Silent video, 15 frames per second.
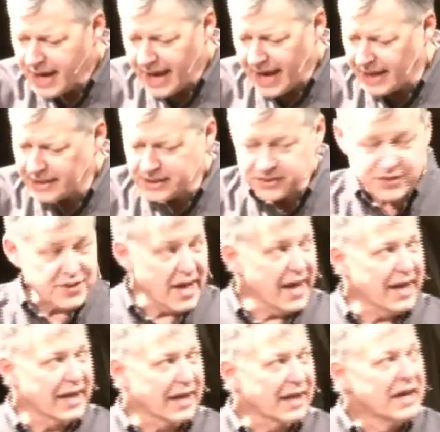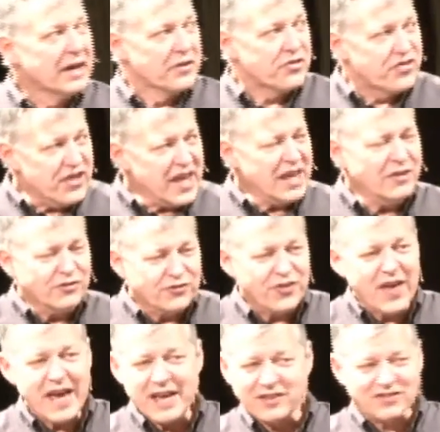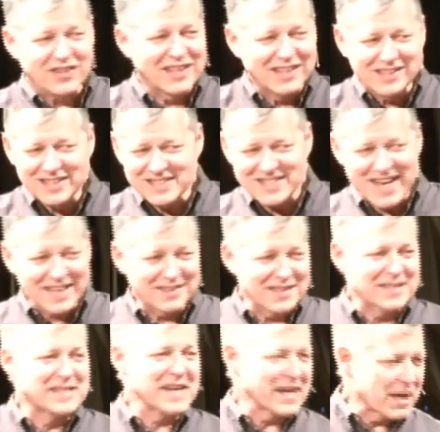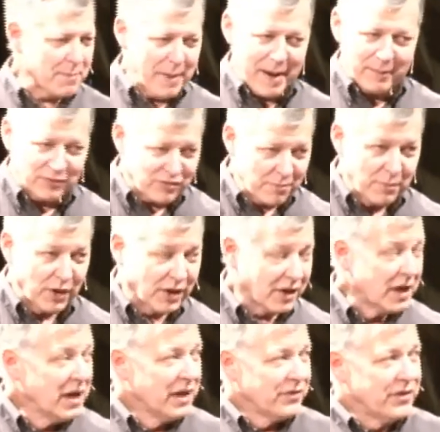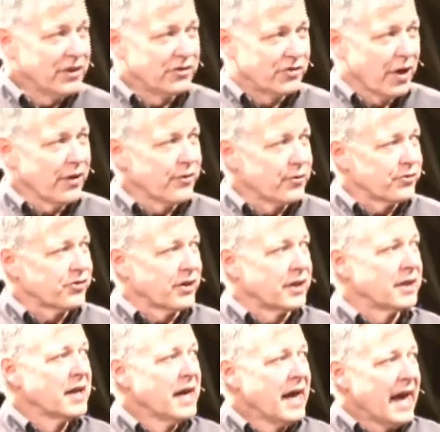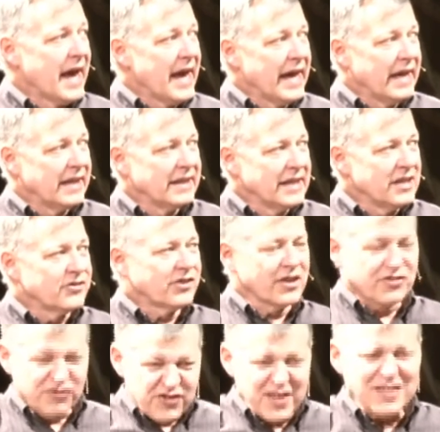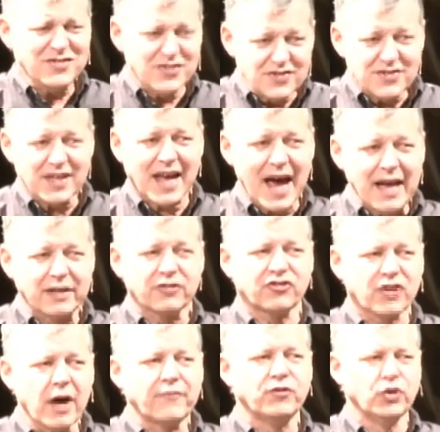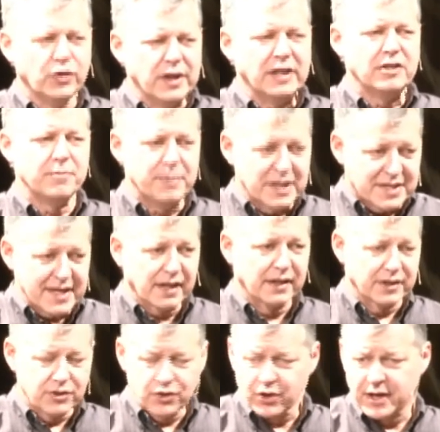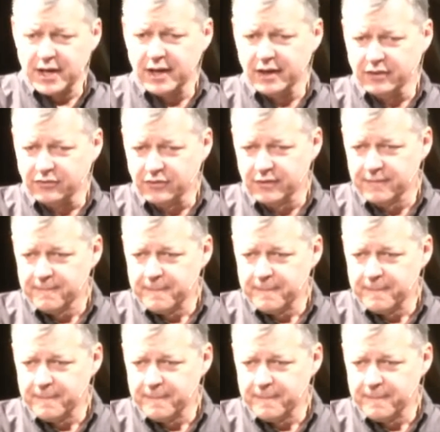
And he's saying these things, and he lists out the Ten Commandments among these others. And, and he says, this is the kind of stuff you need to be telling your kids.